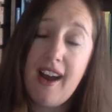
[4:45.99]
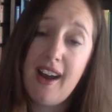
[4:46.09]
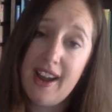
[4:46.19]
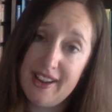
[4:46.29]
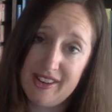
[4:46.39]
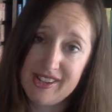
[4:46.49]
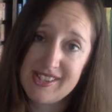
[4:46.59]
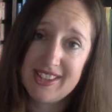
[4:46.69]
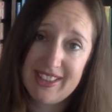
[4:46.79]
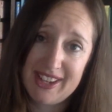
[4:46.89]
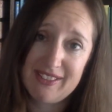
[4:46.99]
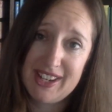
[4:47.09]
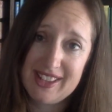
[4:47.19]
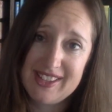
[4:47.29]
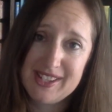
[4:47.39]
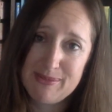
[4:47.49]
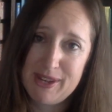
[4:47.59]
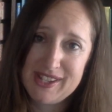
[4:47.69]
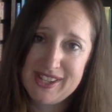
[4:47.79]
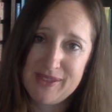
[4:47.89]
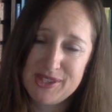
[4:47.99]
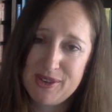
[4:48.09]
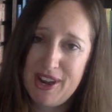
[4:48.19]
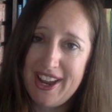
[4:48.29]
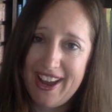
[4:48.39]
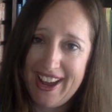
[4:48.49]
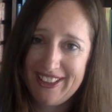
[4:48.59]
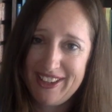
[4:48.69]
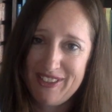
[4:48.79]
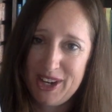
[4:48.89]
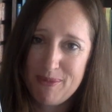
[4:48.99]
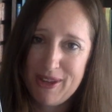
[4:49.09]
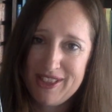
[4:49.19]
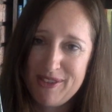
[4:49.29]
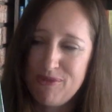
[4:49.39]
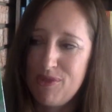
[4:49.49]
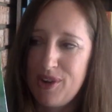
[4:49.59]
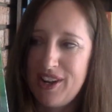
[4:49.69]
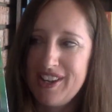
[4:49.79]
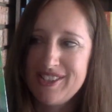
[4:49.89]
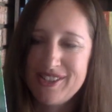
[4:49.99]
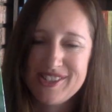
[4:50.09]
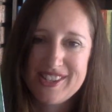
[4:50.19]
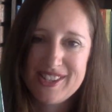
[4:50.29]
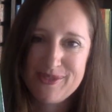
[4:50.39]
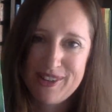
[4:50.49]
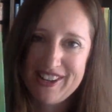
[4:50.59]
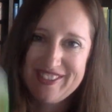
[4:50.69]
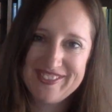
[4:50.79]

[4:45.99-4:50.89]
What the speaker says: I honestly like reading these myself, so I highly recommend them for adults as well.